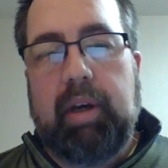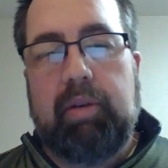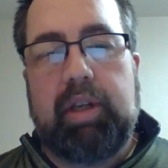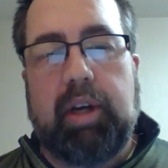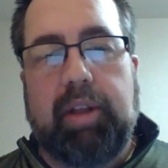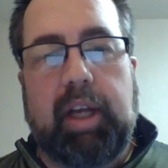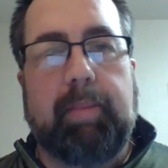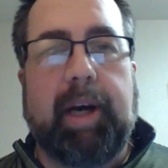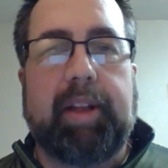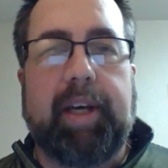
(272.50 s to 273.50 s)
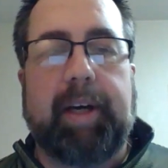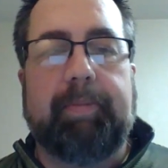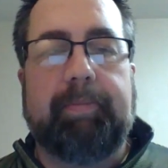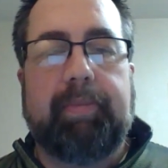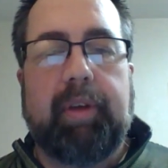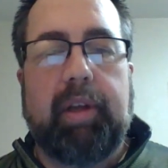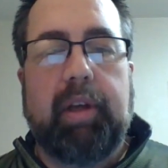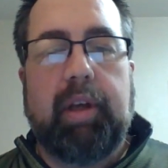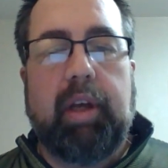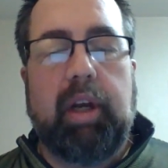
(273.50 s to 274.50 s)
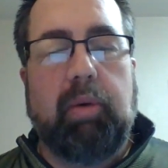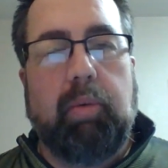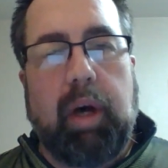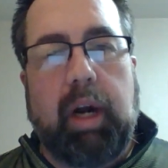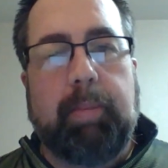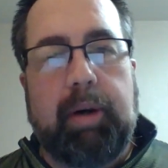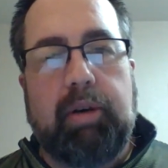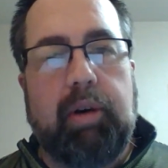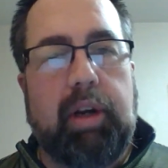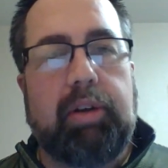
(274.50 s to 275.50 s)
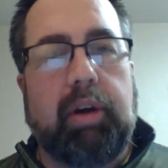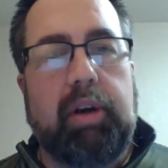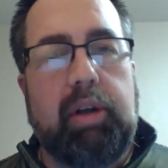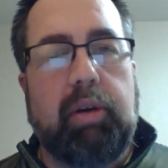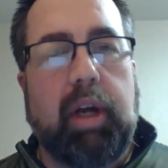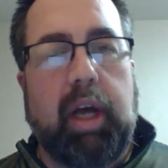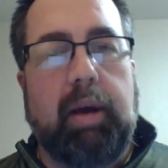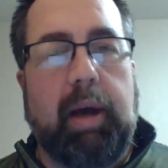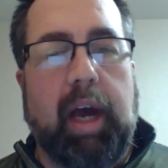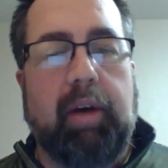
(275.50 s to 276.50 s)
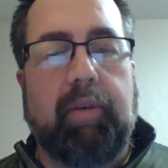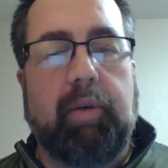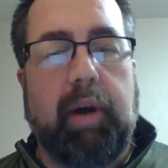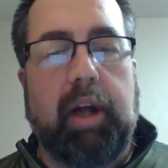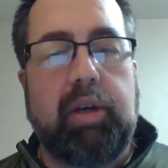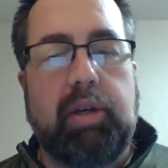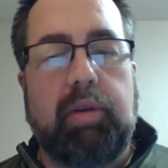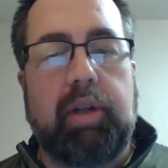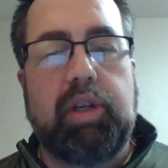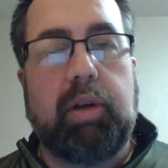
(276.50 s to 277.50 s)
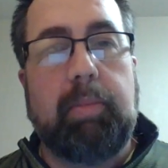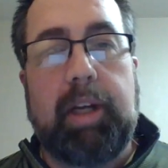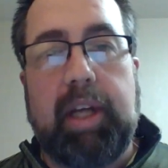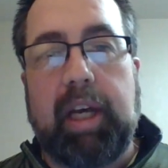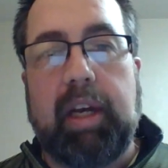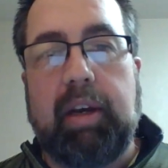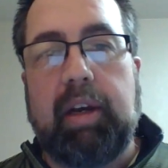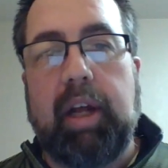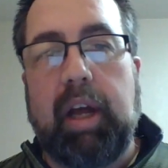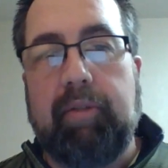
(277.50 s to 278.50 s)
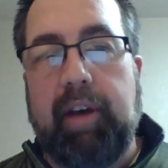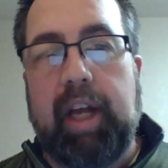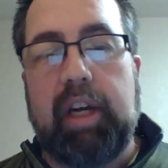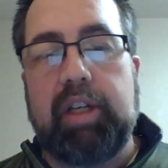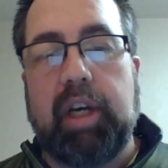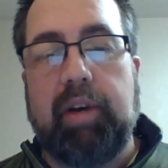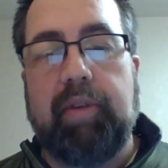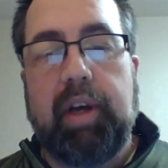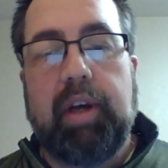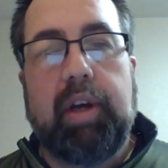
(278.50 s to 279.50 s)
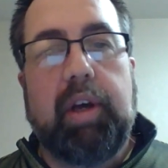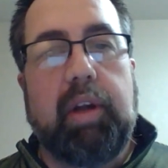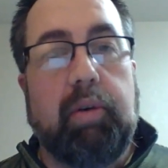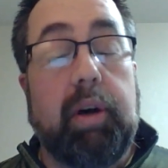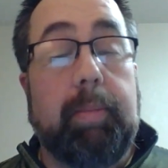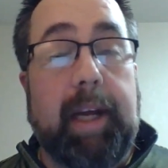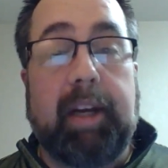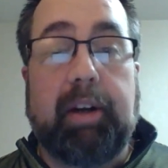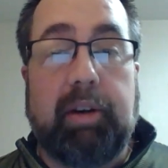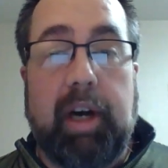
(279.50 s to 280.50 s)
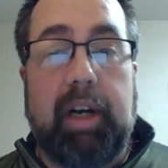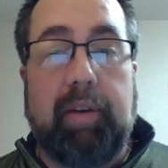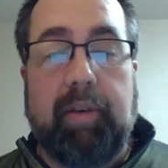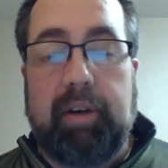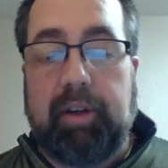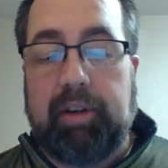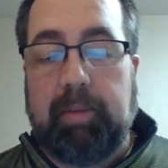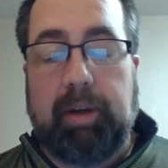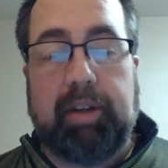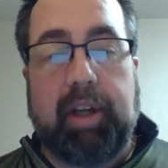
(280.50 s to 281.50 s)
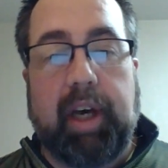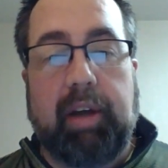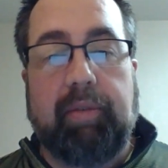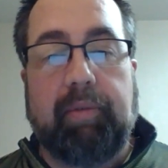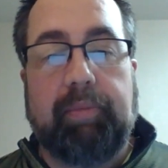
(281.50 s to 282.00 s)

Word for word: I want you to think about that. You know, what opportunities are you going to have around you that you can be taken advantage of in order to make a great difference in someone's life?